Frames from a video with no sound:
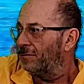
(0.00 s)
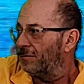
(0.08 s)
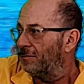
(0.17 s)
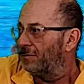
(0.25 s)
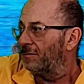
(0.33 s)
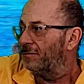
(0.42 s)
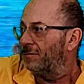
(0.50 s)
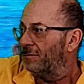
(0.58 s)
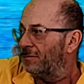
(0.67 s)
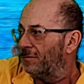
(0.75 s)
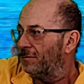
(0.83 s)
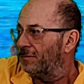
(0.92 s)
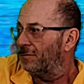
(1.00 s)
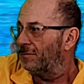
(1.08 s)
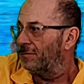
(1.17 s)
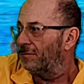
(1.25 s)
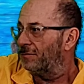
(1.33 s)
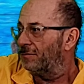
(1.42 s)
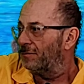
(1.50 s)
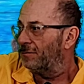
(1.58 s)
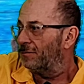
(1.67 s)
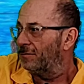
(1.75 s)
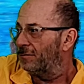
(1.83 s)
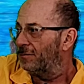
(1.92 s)

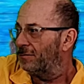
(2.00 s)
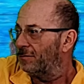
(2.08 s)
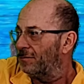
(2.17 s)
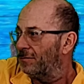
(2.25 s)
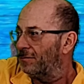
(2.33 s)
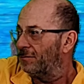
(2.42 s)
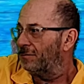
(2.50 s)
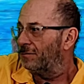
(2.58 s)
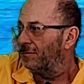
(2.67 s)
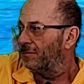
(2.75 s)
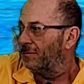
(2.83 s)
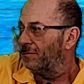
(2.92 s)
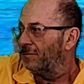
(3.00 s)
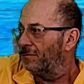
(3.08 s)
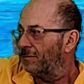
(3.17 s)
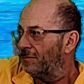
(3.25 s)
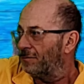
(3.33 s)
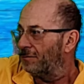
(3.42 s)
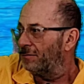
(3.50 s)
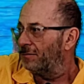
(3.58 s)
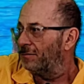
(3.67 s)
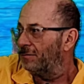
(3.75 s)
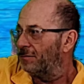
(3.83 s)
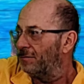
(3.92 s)

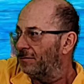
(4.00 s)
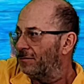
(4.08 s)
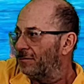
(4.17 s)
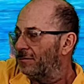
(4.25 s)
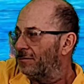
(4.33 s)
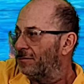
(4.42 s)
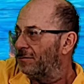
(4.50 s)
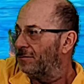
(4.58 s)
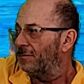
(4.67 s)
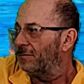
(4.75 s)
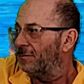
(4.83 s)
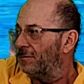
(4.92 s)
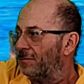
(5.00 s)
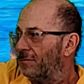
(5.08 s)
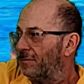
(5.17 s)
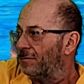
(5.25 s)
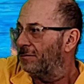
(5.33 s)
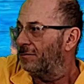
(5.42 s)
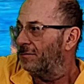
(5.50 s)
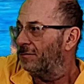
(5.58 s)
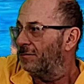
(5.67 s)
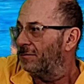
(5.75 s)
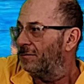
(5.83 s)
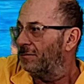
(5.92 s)

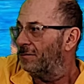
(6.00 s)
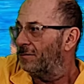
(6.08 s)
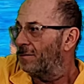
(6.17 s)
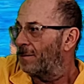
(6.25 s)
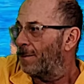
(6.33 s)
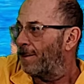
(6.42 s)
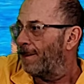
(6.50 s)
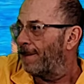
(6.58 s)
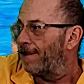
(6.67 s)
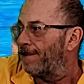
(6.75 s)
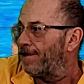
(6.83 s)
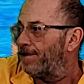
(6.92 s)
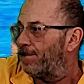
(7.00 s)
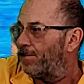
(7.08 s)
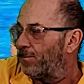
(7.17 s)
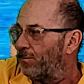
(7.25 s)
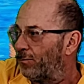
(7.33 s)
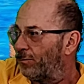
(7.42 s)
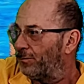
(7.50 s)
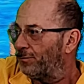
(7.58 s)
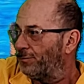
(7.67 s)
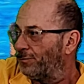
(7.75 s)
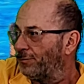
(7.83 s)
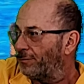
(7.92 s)
[no speech]